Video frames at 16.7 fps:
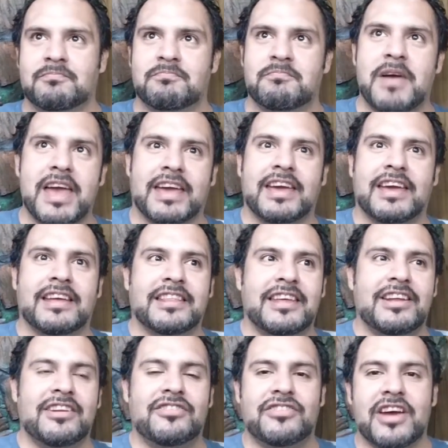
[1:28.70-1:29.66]

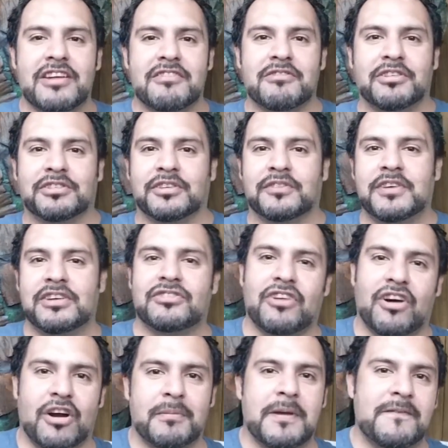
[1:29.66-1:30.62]
making the generals of
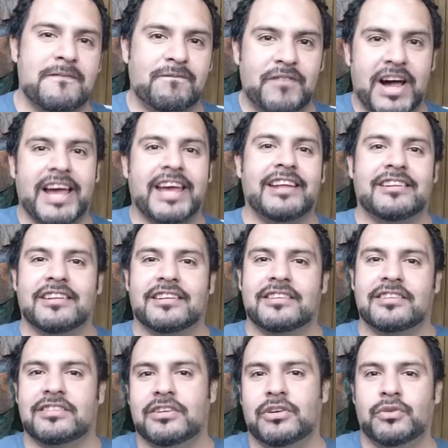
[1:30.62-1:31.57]
each army
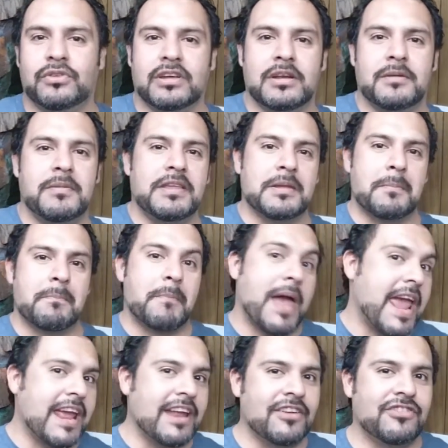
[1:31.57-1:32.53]
fight to see who's going to be the
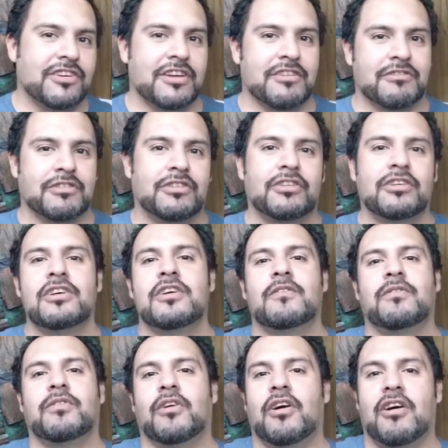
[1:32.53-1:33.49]
main general
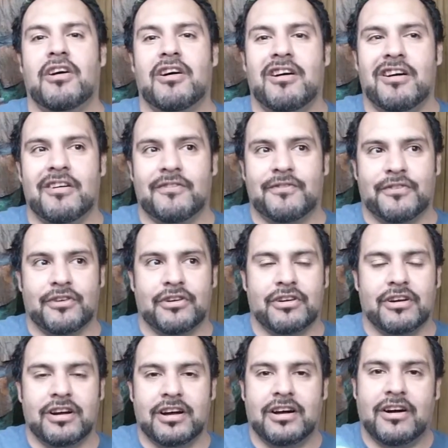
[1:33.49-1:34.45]

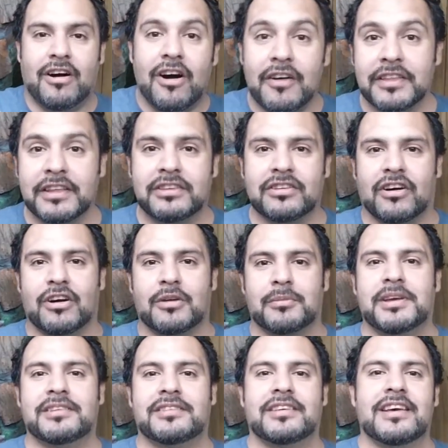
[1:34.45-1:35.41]
for all these
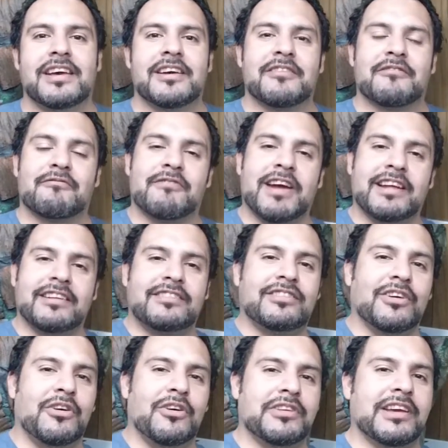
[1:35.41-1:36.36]
armies. Red
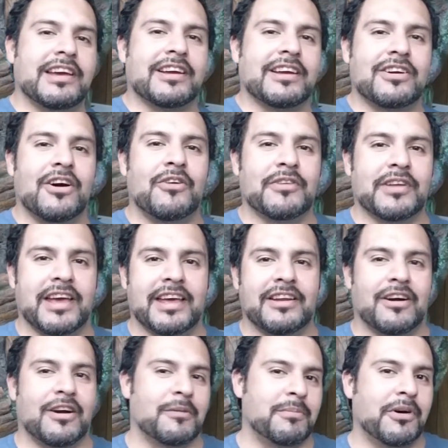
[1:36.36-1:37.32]
Sonja and
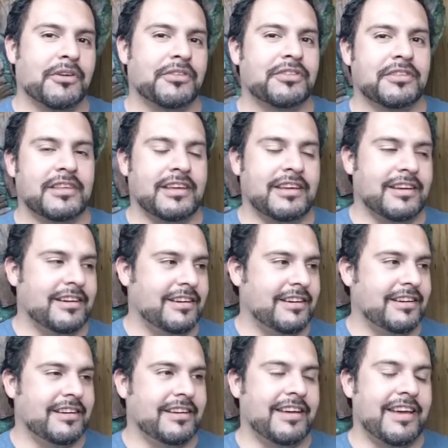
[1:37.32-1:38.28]
Conan are both
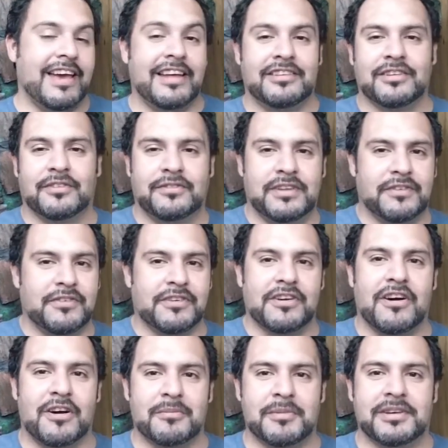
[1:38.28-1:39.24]
heads of
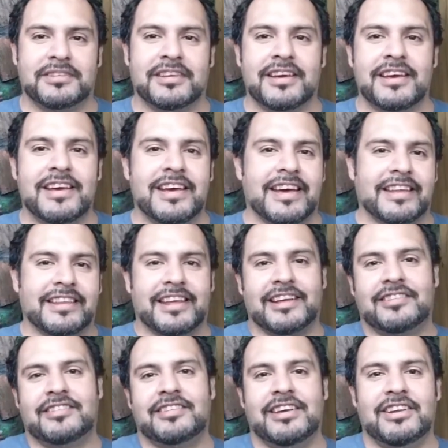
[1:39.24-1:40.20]
different armies, and
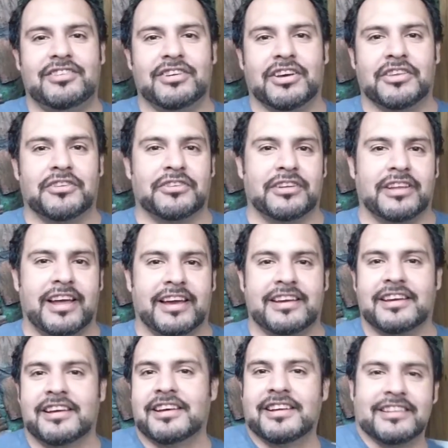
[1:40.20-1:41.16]
they see each other and
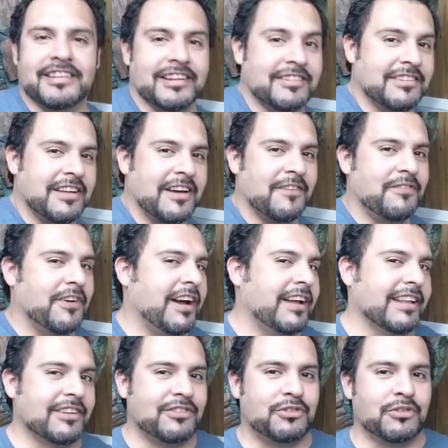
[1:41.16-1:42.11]
like, let's not
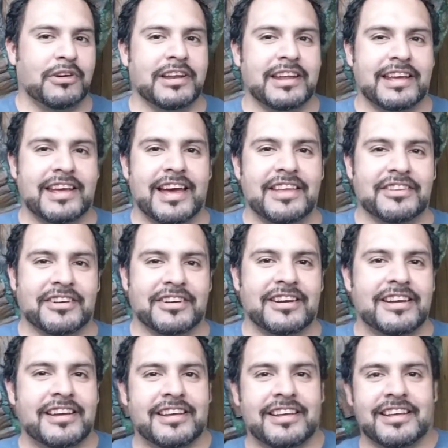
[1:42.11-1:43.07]
fight, let's join
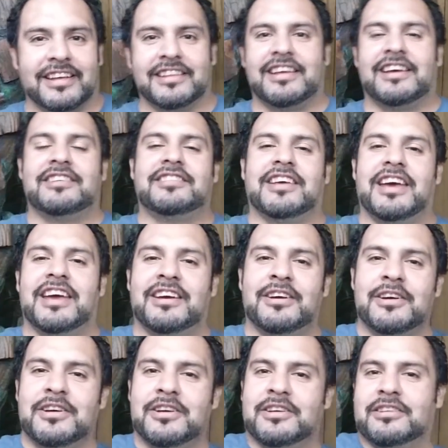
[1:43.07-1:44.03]
together. And they
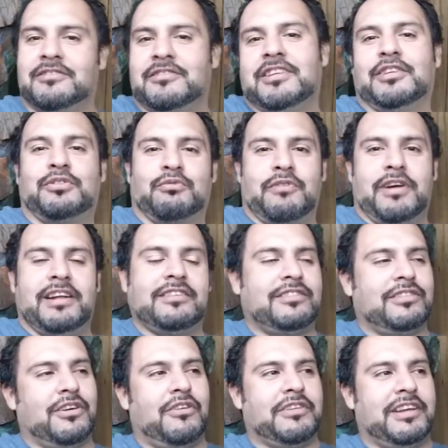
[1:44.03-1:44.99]
say, this Red
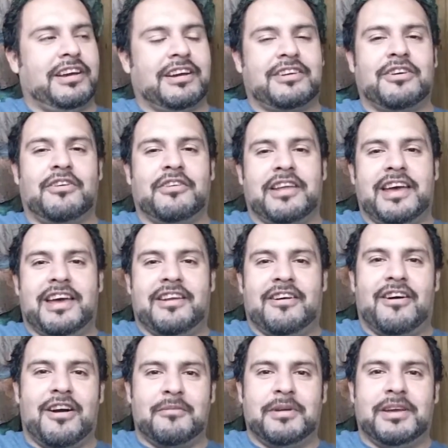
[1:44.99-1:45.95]
Sonja Conan
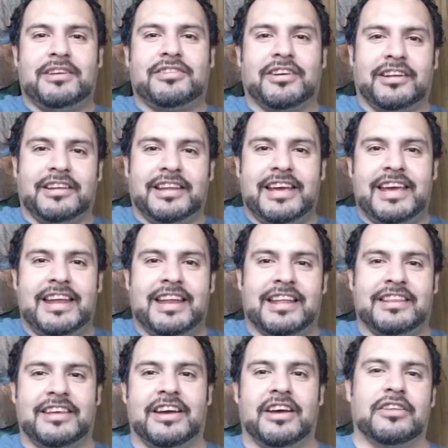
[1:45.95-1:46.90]
army shall lead,
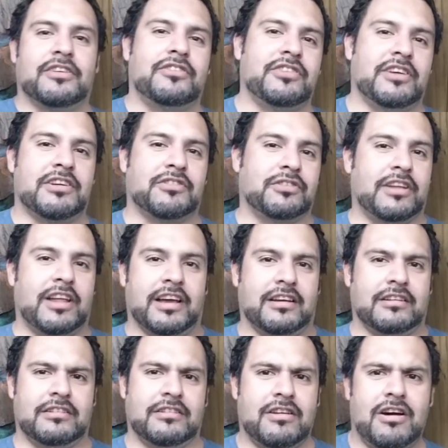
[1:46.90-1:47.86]
and the other generals are
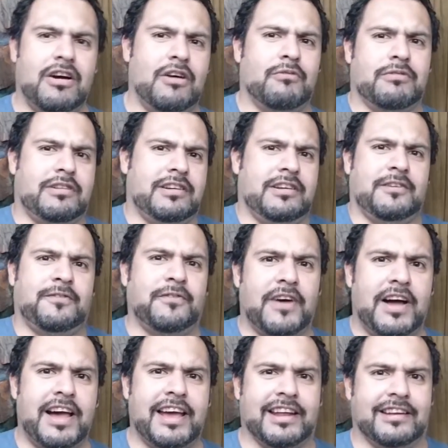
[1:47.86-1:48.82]
like, no, we're going to
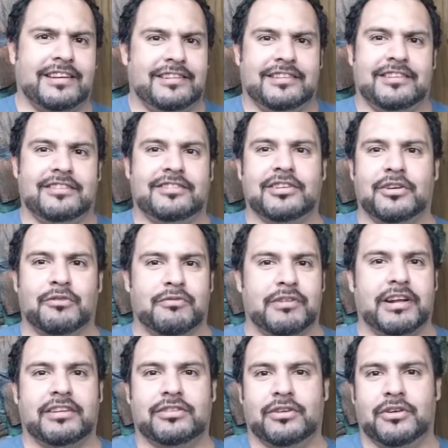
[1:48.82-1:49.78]
fight. And so
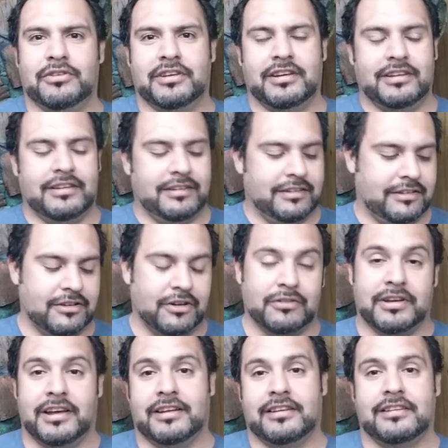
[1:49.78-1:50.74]
Red Sonja and
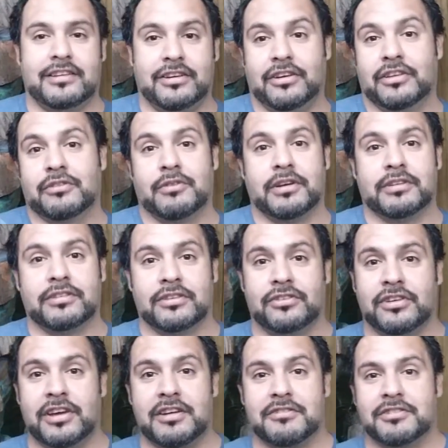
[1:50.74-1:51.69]
Conan kill the rest of
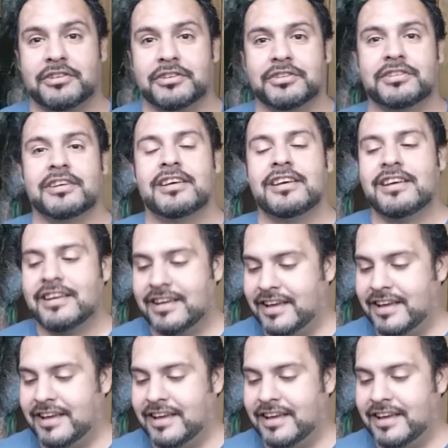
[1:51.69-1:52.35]
the generals,